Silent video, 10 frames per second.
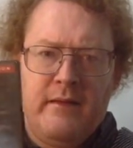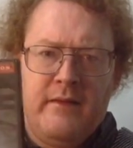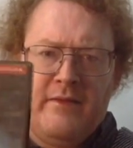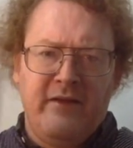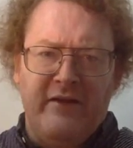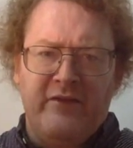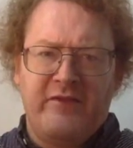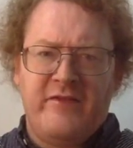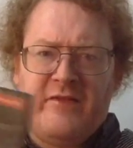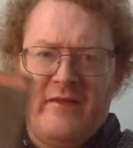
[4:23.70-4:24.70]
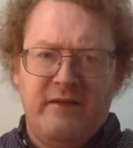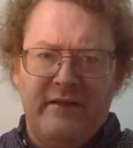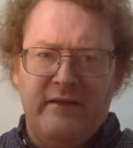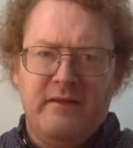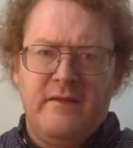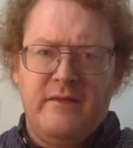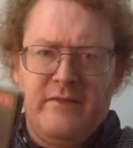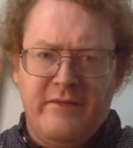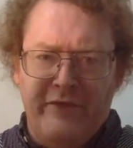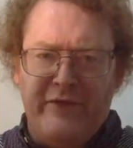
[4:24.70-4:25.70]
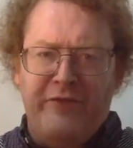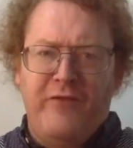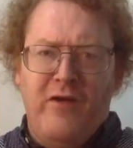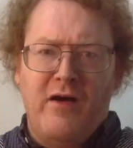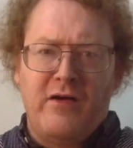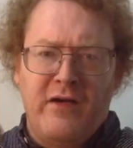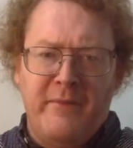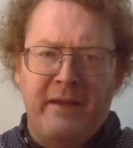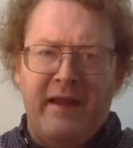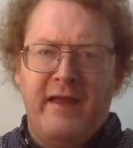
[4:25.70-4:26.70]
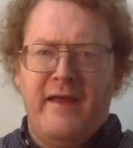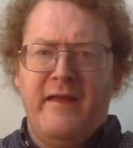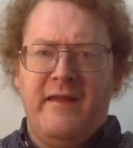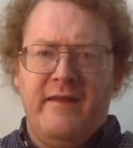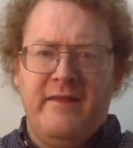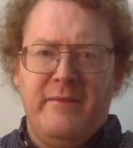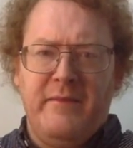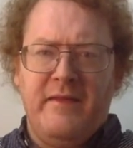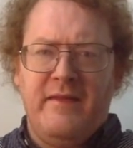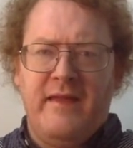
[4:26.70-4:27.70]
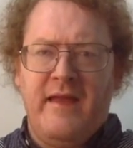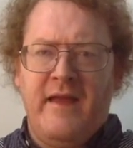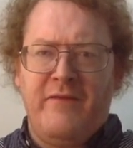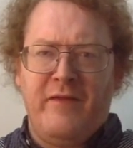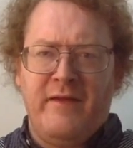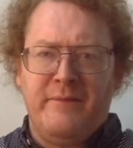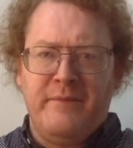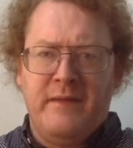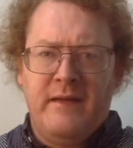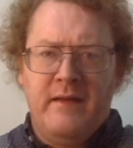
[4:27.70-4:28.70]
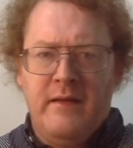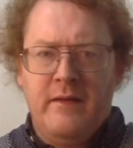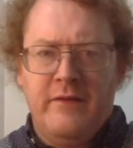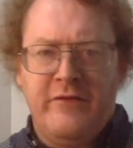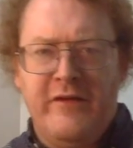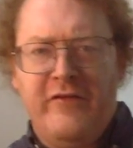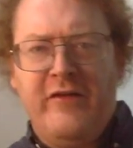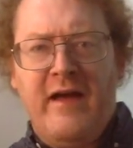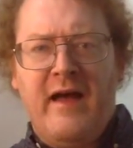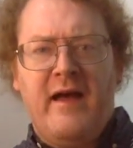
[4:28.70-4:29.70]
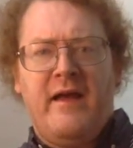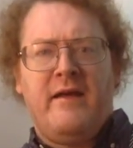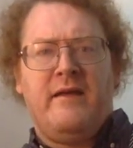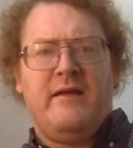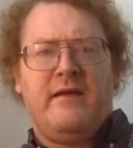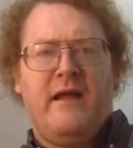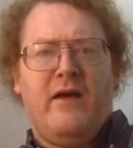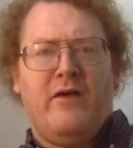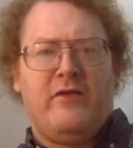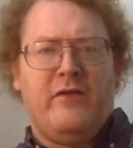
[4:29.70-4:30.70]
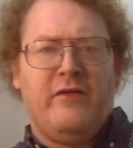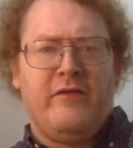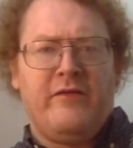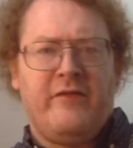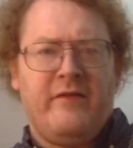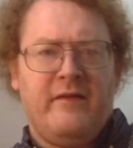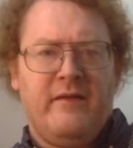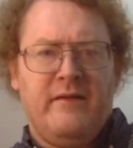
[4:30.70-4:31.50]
there's a fog coming in, and they have the CGI characters.